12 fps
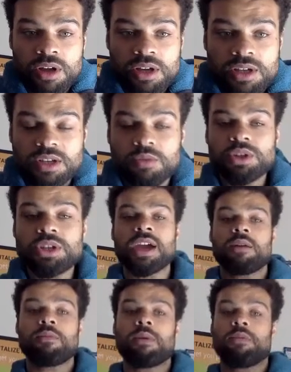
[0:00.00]
So when you
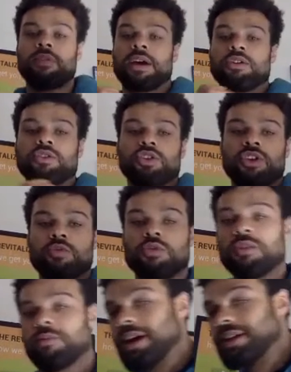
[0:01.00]
get a whip on that hook, you want
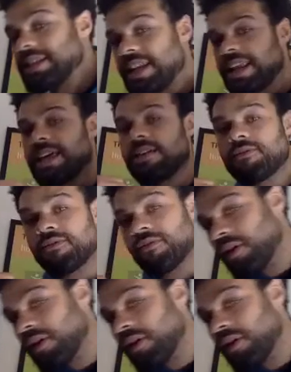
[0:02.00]
to be able to leave